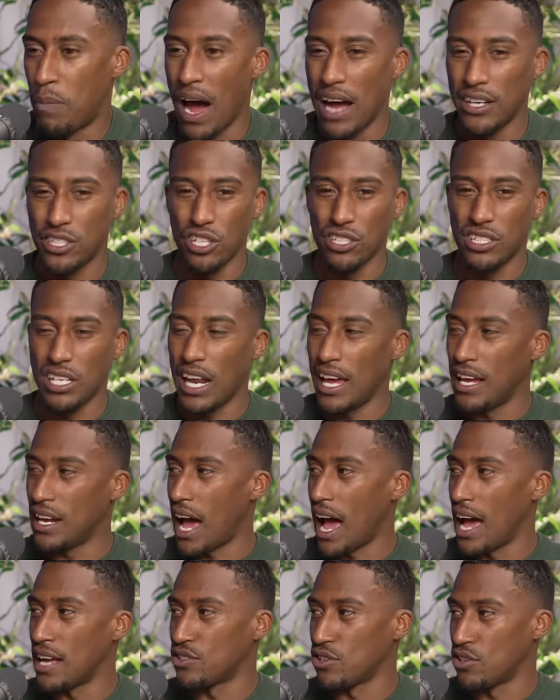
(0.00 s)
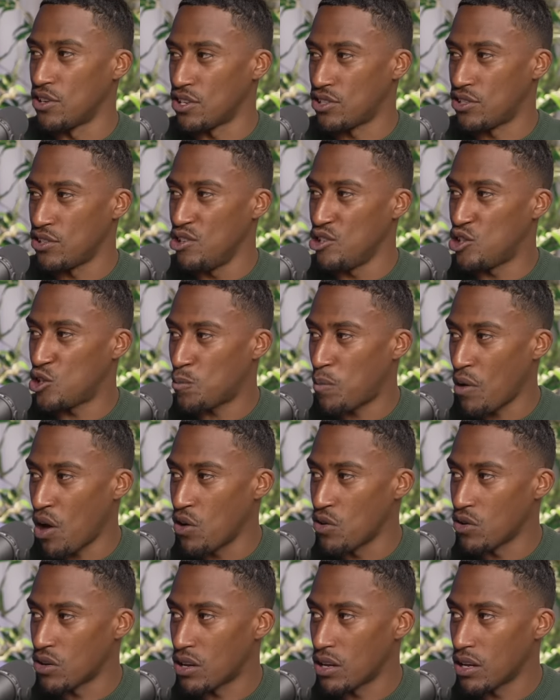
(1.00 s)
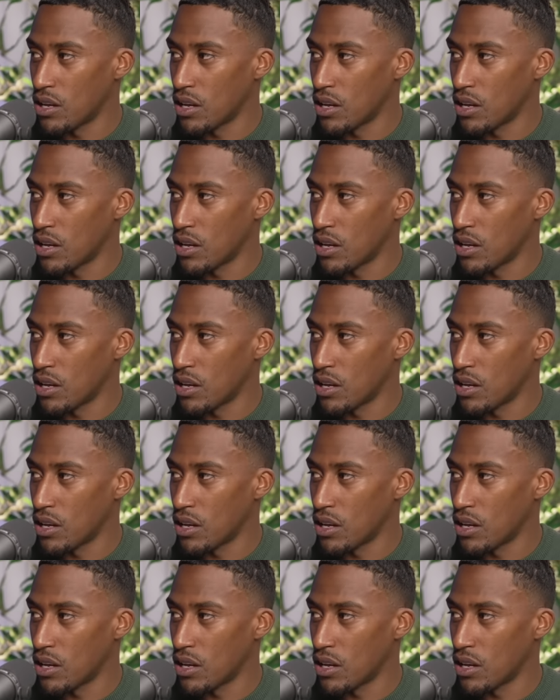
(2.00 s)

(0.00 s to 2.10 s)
about just laid eyes on her. So you spoke.